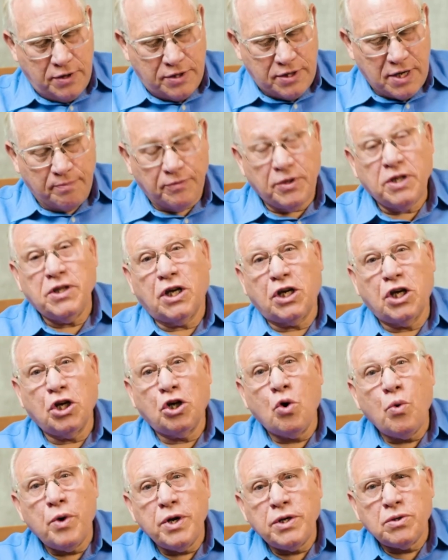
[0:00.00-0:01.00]
something that
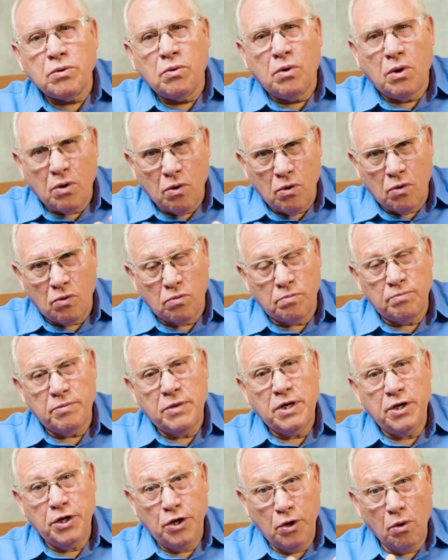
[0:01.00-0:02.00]
could go into a home,
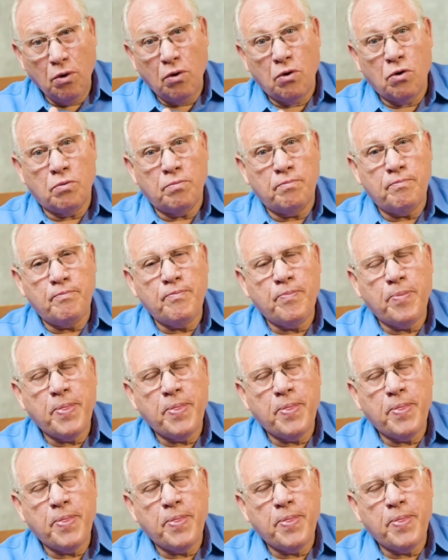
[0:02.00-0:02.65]
your home,